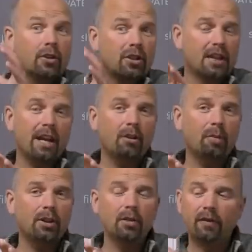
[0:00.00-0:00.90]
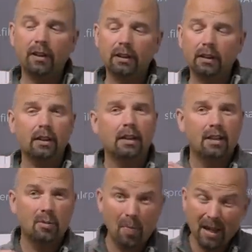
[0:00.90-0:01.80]
just setting up a new filter,
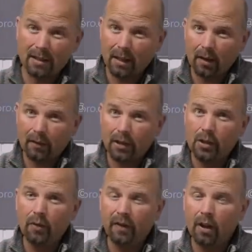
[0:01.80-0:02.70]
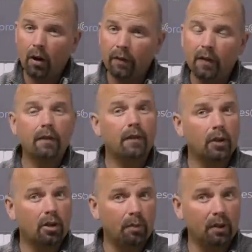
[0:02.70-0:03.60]
it's best to have the UV off for
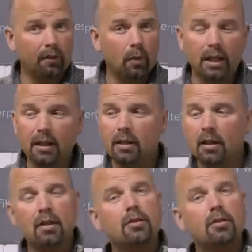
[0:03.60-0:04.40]
a couple of weeks,